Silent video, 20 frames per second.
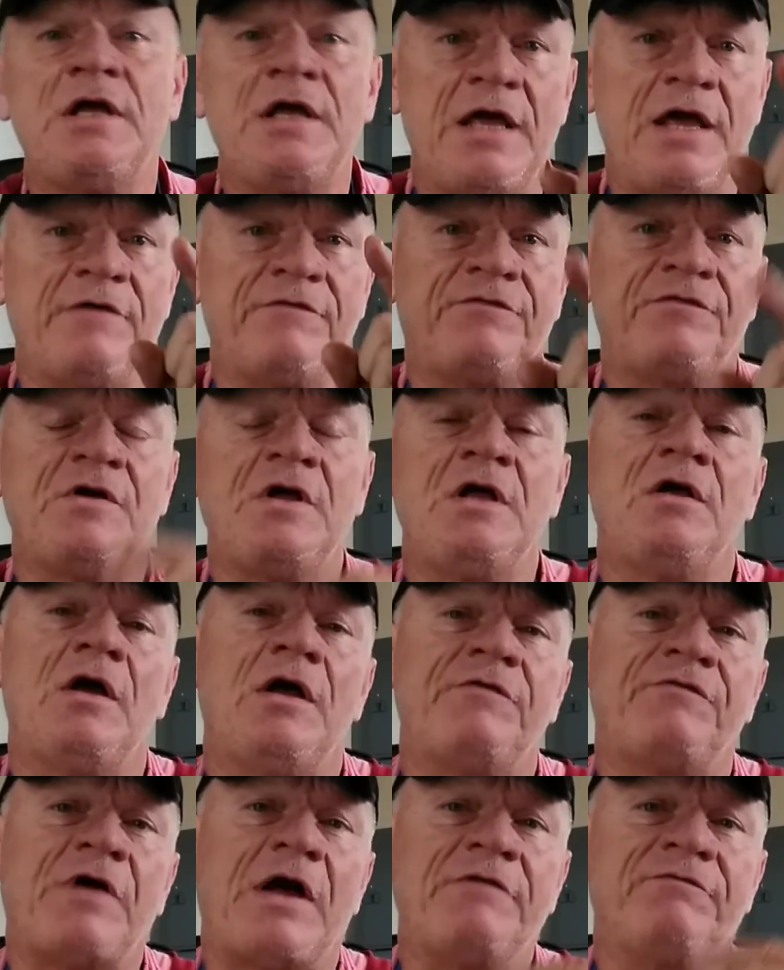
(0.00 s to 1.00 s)

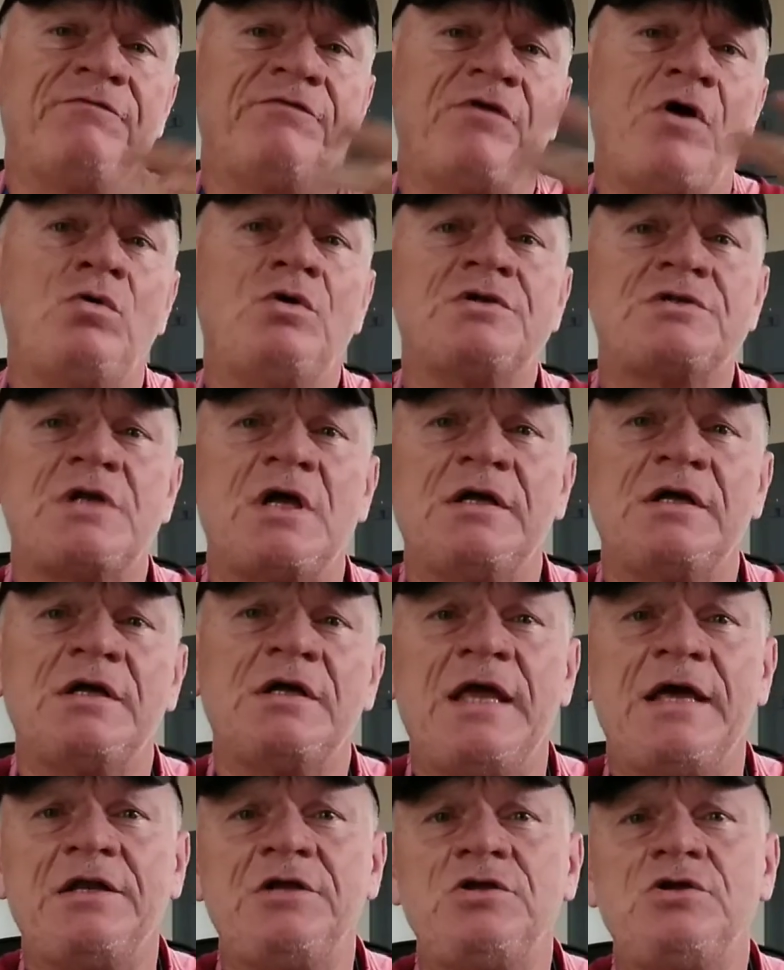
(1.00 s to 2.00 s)
If I focus on
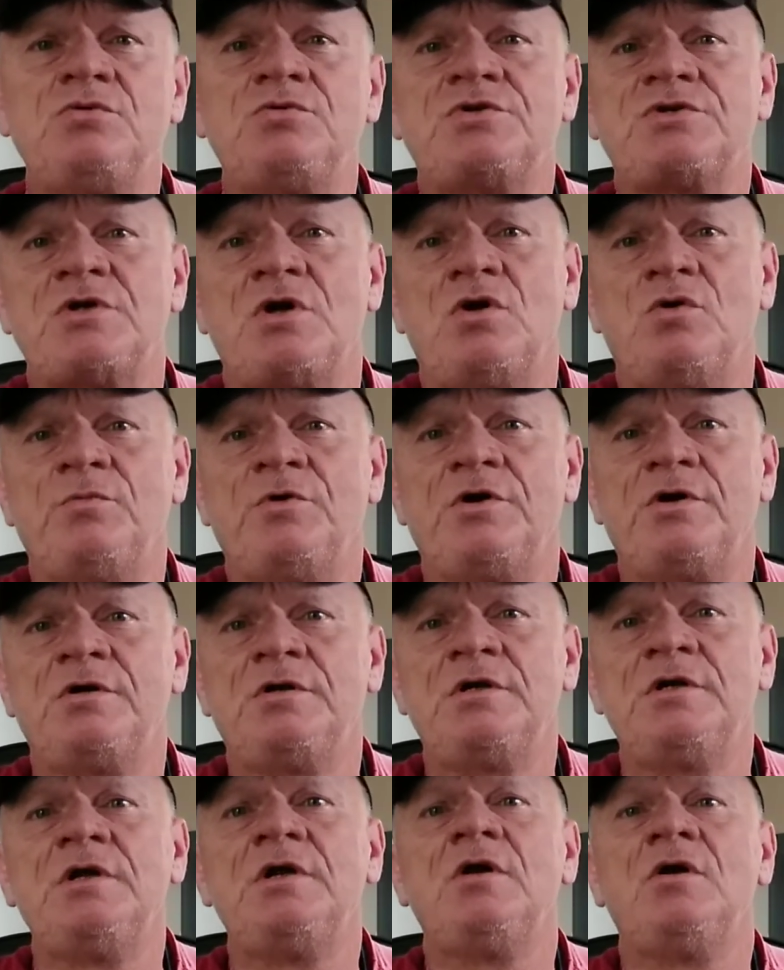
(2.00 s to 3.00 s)
getting you sober,